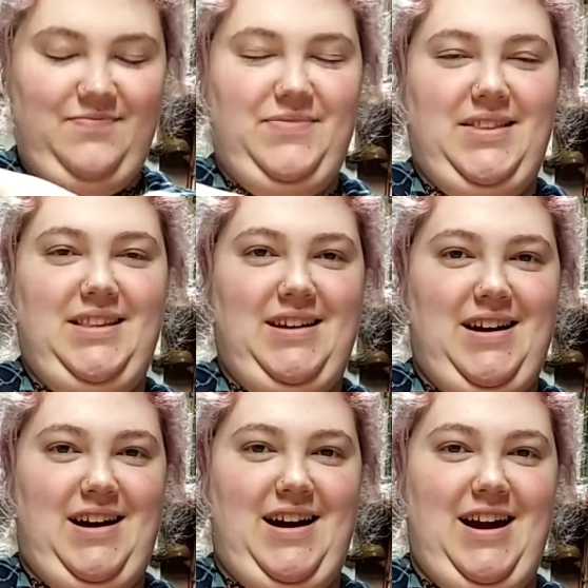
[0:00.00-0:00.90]

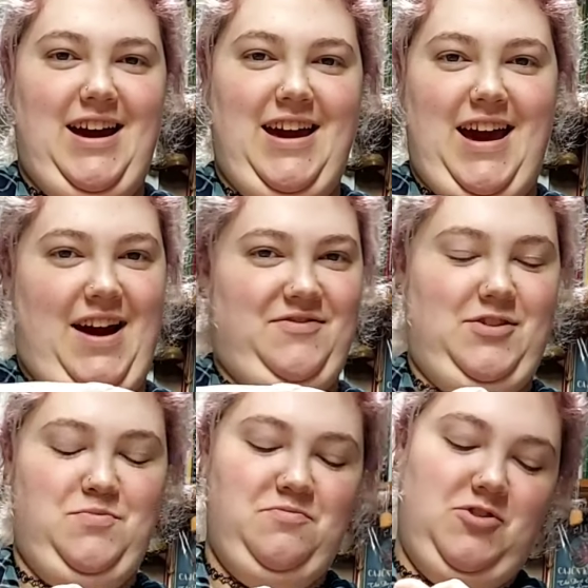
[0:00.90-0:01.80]
I have to
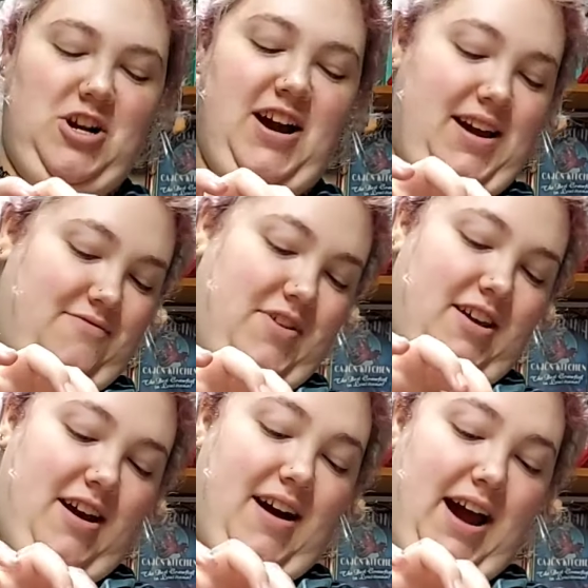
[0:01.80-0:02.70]
try and figure out how to
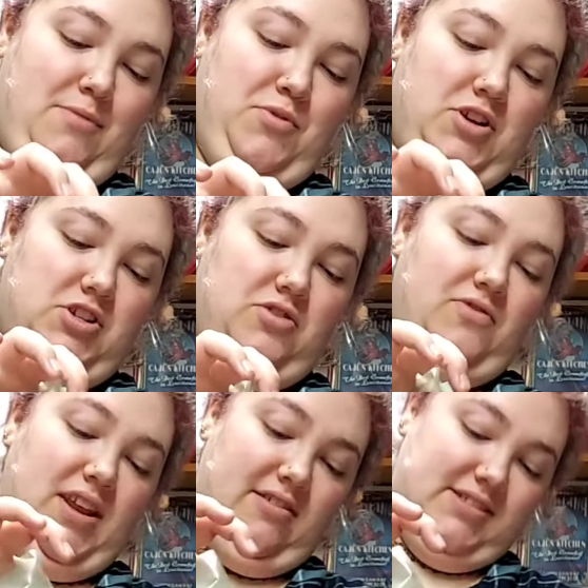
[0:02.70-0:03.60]
put two videos
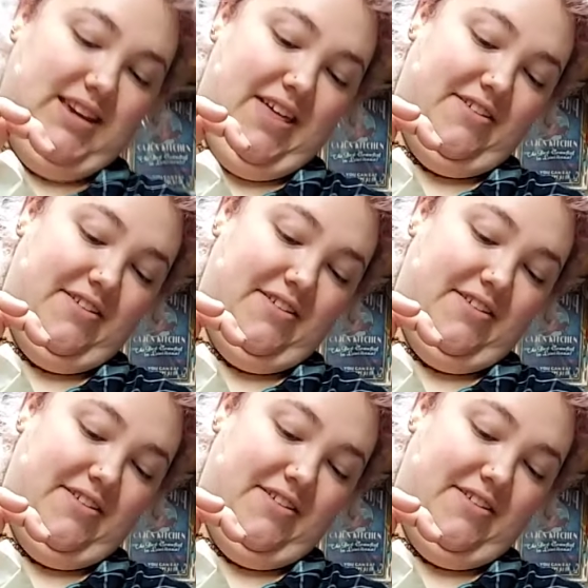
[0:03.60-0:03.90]
together now